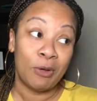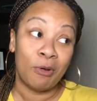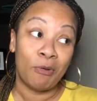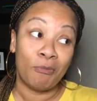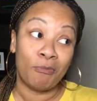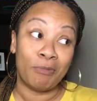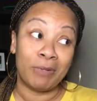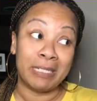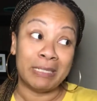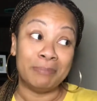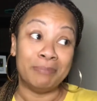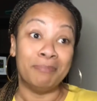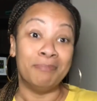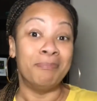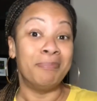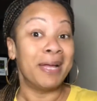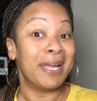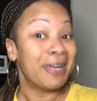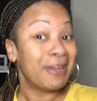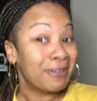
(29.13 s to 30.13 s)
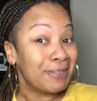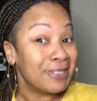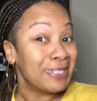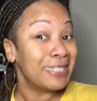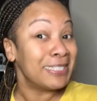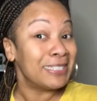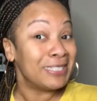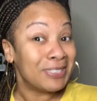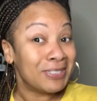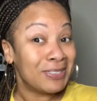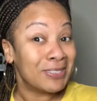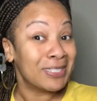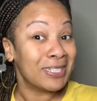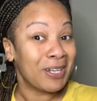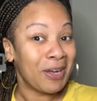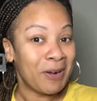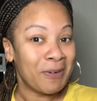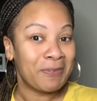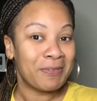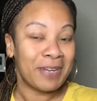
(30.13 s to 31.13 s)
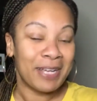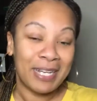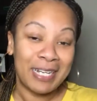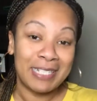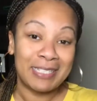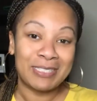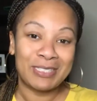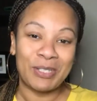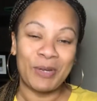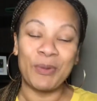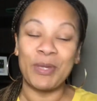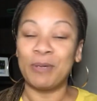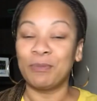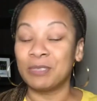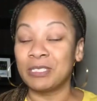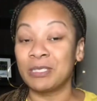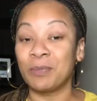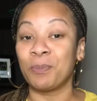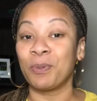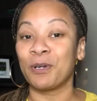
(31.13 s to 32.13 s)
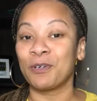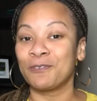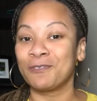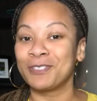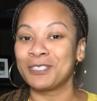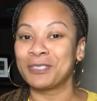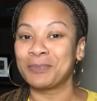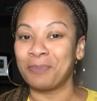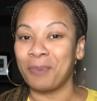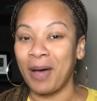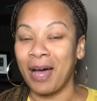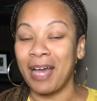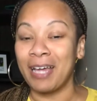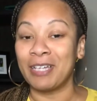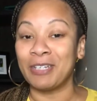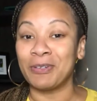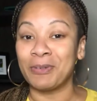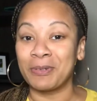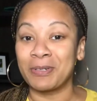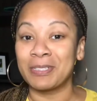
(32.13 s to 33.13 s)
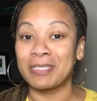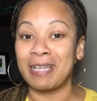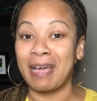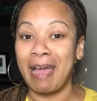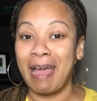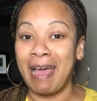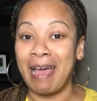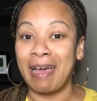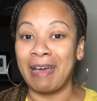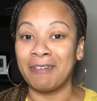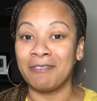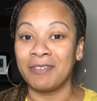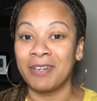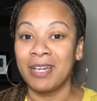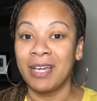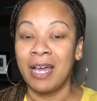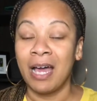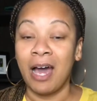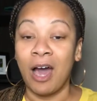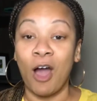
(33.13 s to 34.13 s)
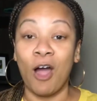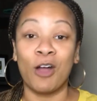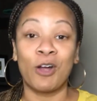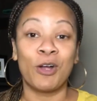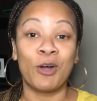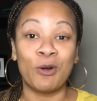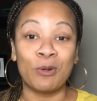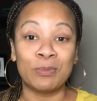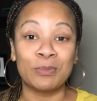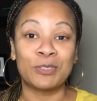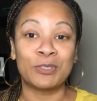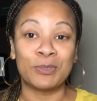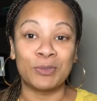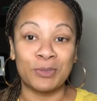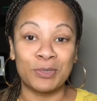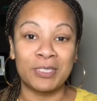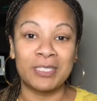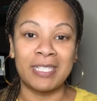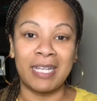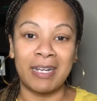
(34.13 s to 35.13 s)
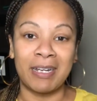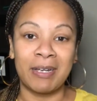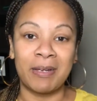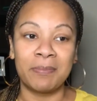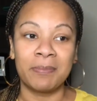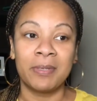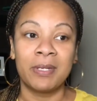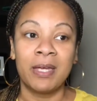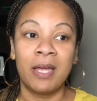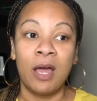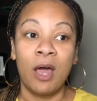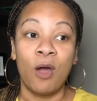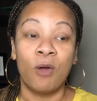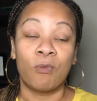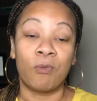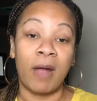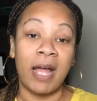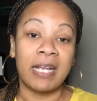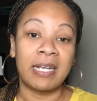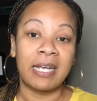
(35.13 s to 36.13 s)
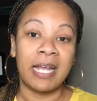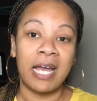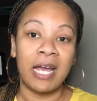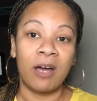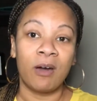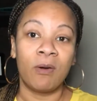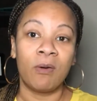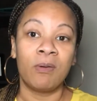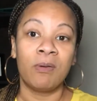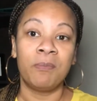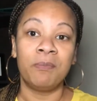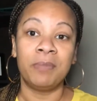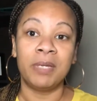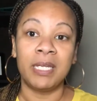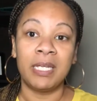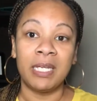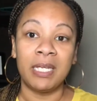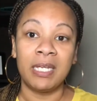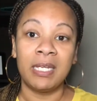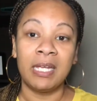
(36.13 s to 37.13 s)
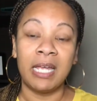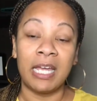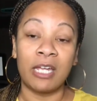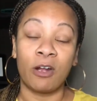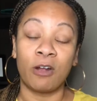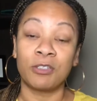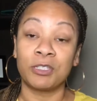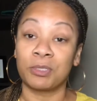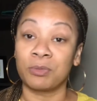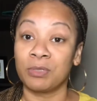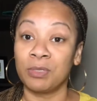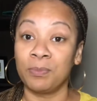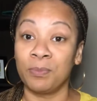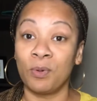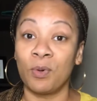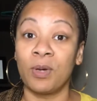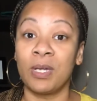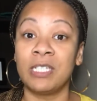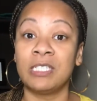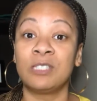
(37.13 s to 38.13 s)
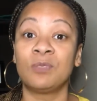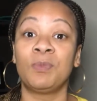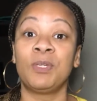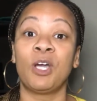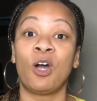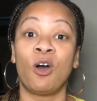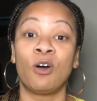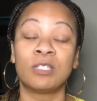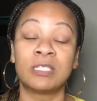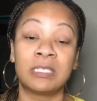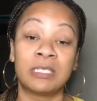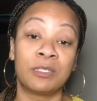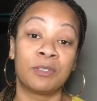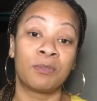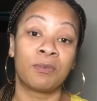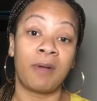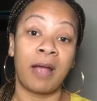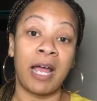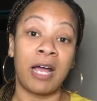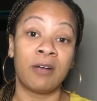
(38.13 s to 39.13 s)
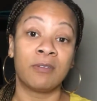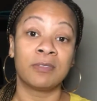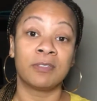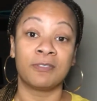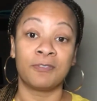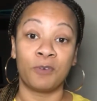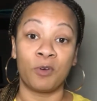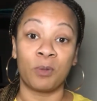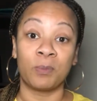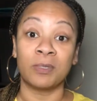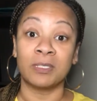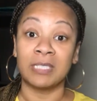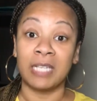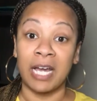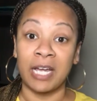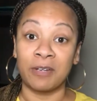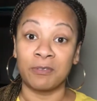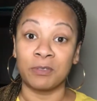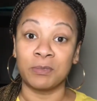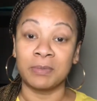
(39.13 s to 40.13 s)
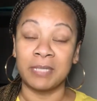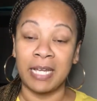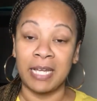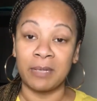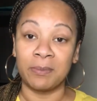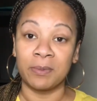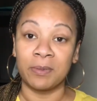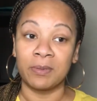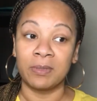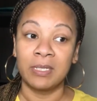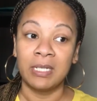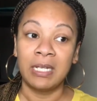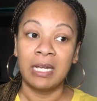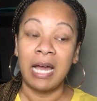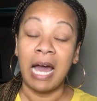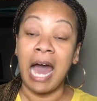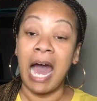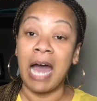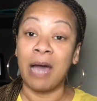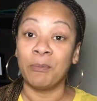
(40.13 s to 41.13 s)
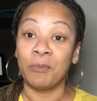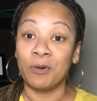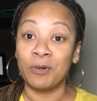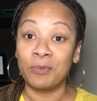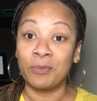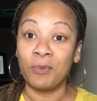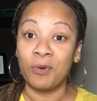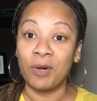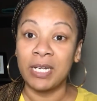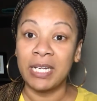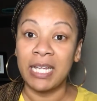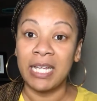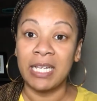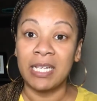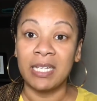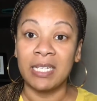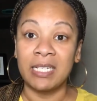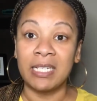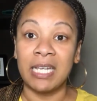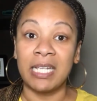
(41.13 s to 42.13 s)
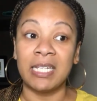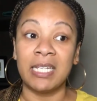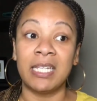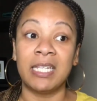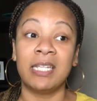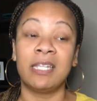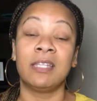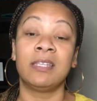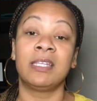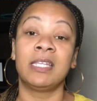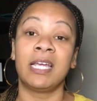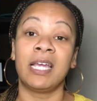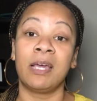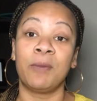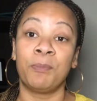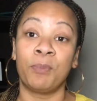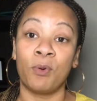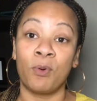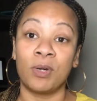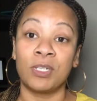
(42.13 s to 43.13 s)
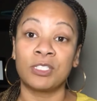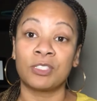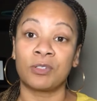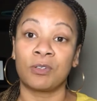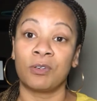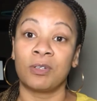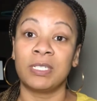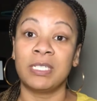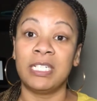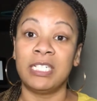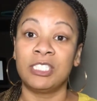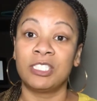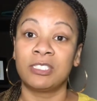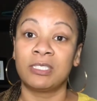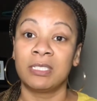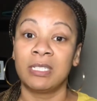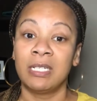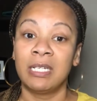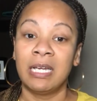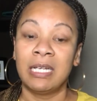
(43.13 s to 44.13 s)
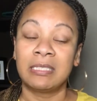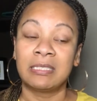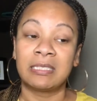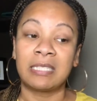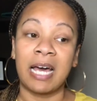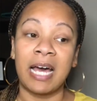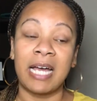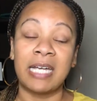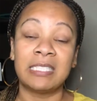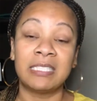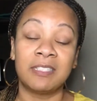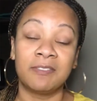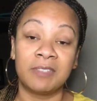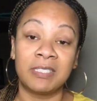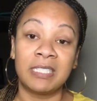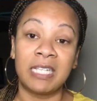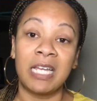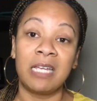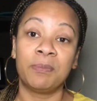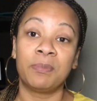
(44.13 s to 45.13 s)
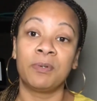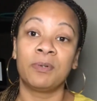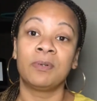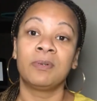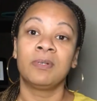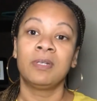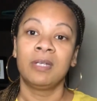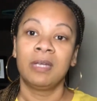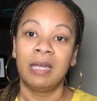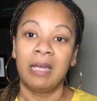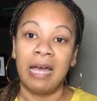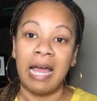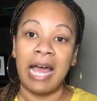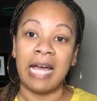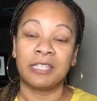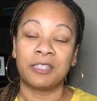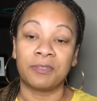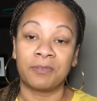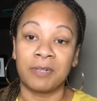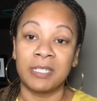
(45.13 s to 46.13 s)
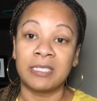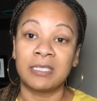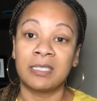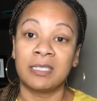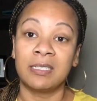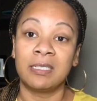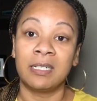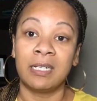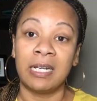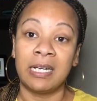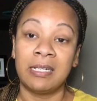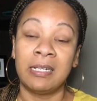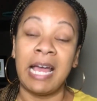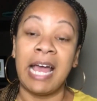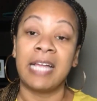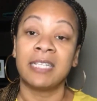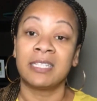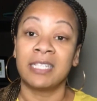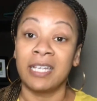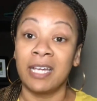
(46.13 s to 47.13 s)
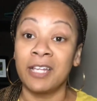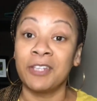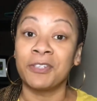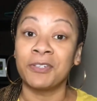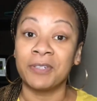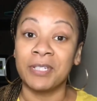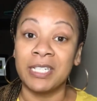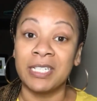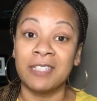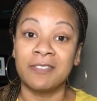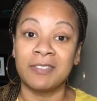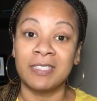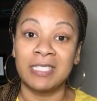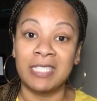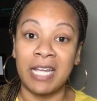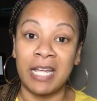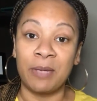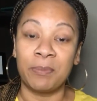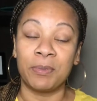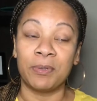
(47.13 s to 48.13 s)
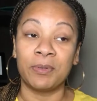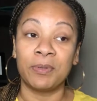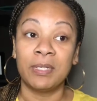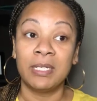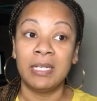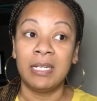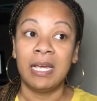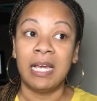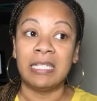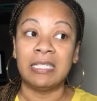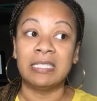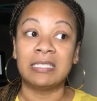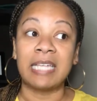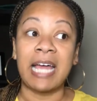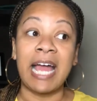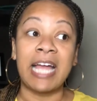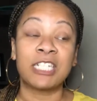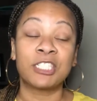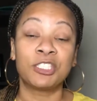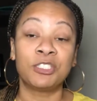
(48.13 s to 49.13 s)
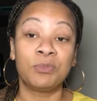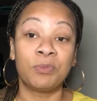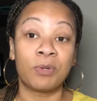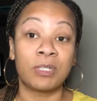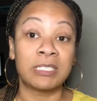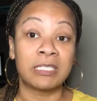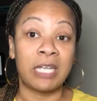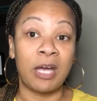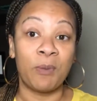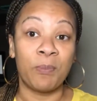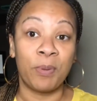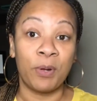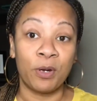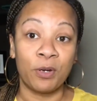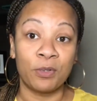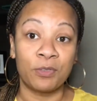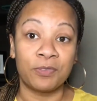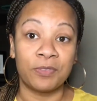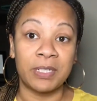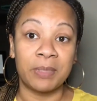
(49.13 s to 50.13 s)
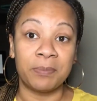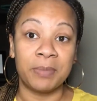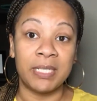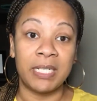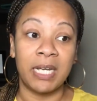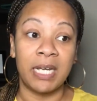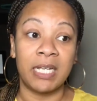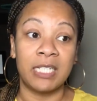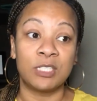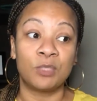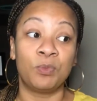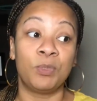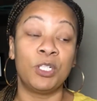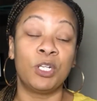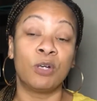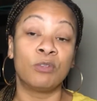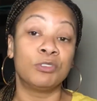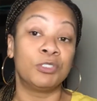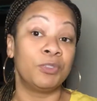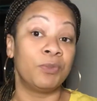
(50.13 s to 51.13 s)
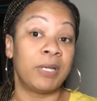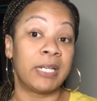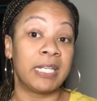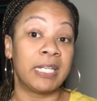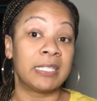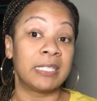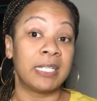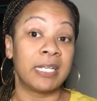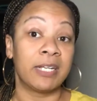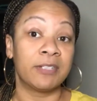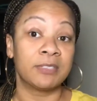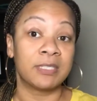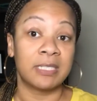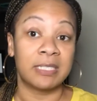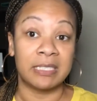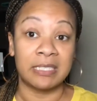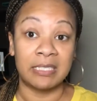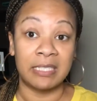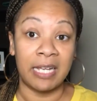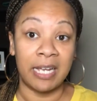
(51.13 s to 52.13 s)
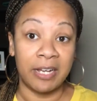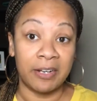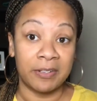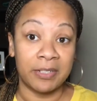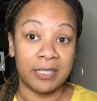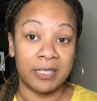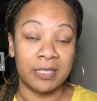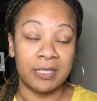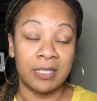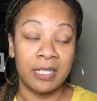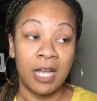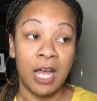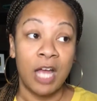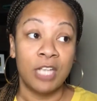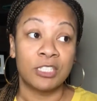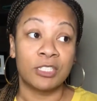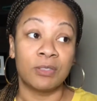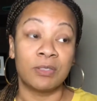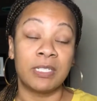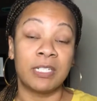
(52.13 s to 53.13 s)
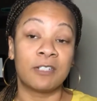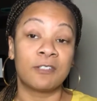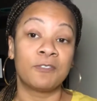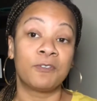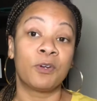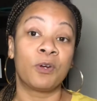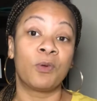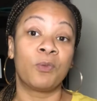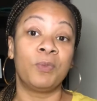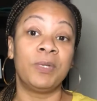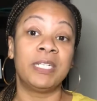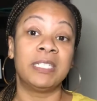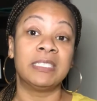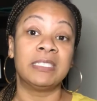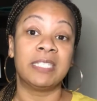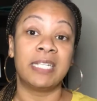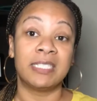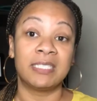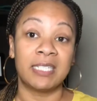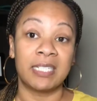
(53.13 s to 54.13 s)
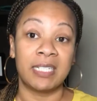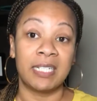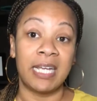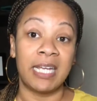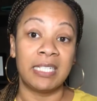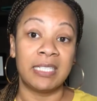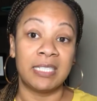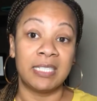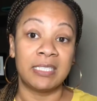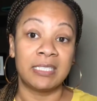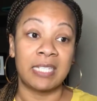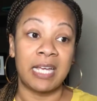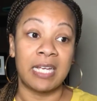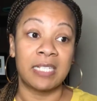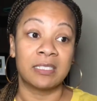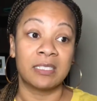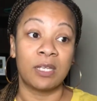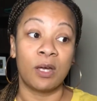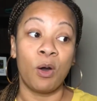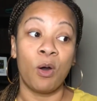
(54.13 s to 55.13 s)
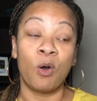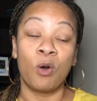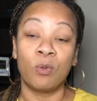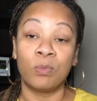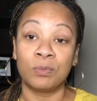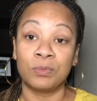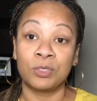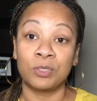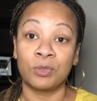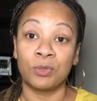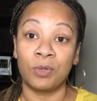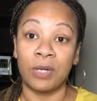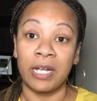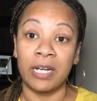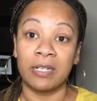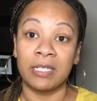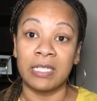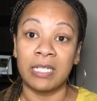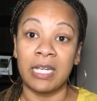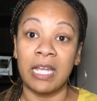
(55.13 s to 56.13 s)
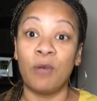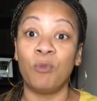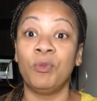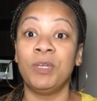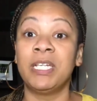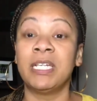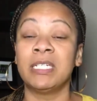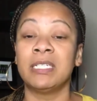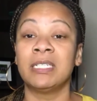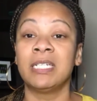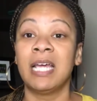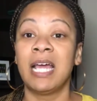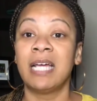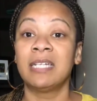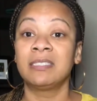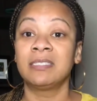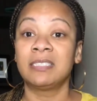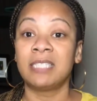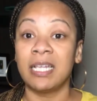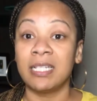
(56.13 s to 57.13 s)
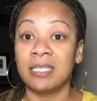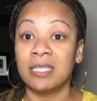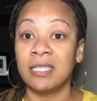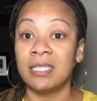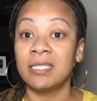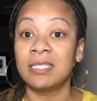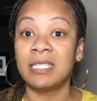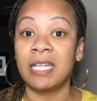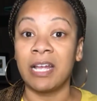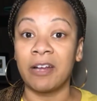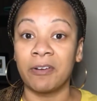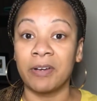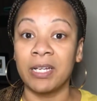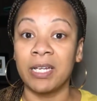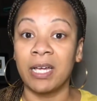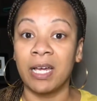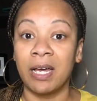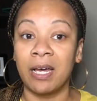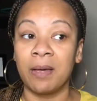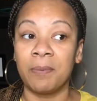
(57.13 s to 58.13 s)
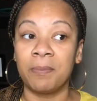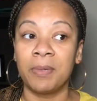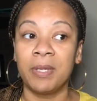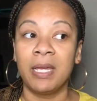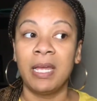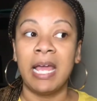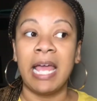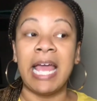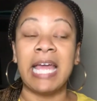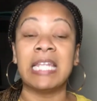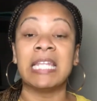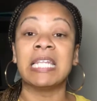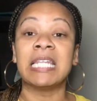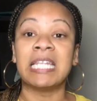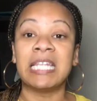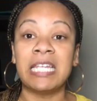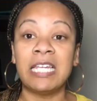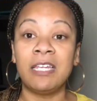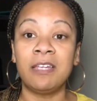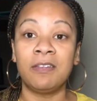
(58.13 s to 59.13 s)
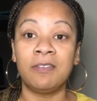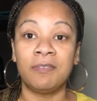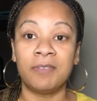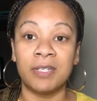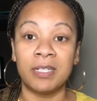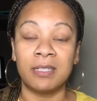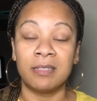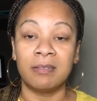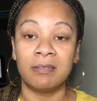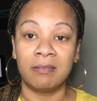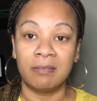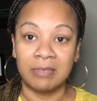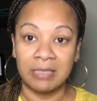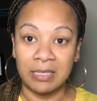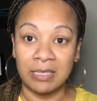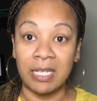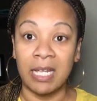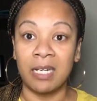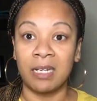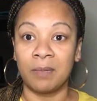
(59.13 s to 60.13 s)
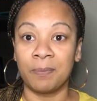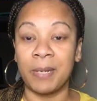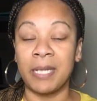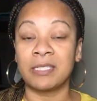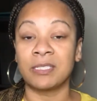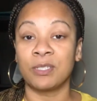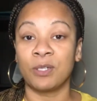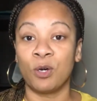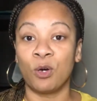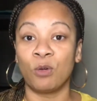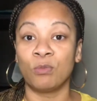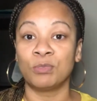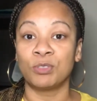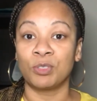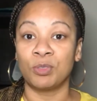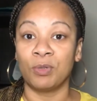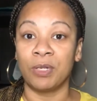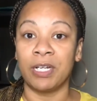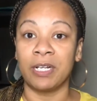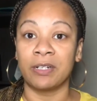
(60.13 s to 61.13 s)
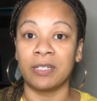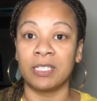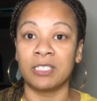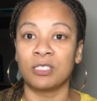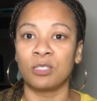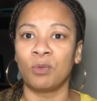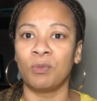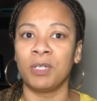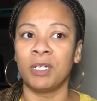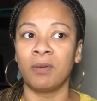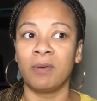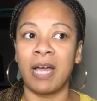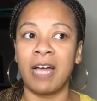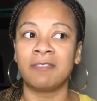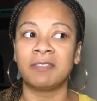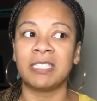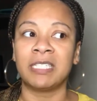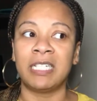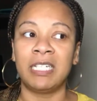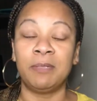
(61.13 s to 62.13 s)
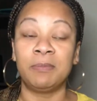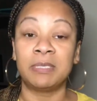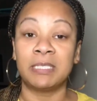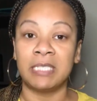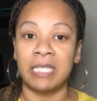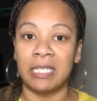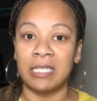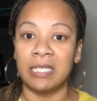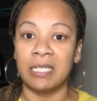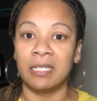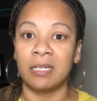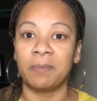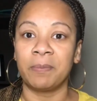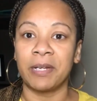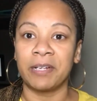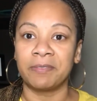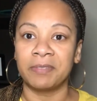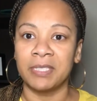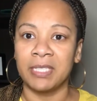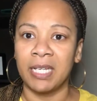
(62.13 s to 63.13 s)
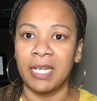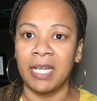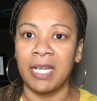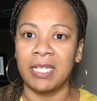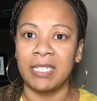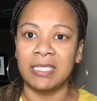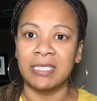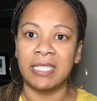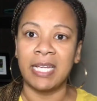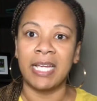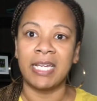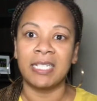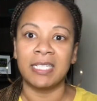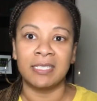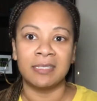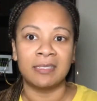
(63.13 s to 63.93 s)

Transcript: We barely use it already, so it was the perfect spot in order to have our homeschool set up. Right now, me and our 3 boys, we all sit around the formal dining room table. I'm on one end, and then the boys are on each sides of the table at the other end of the table. This actually works out perfect because we don't do anything else in this area, so therefore we can designate this as the homeschool area, and we can set this area up and leave it set up as a homeschool area, so we don't have to keep setting it up every day and then taking it